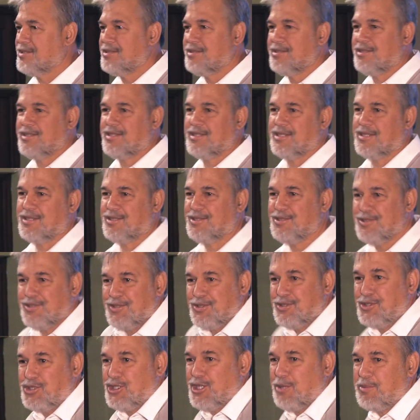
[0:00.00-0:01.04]
Oh shit,
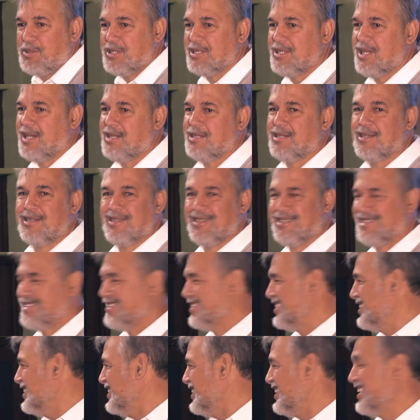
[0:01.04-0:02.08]
whose job is that?
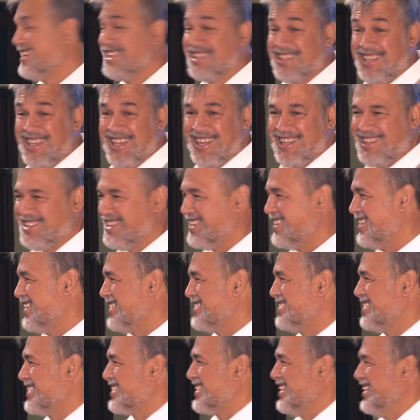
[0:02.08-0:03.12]
Edit that
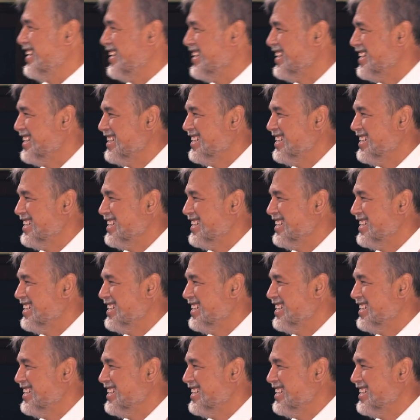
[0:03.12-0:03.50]
out, okay.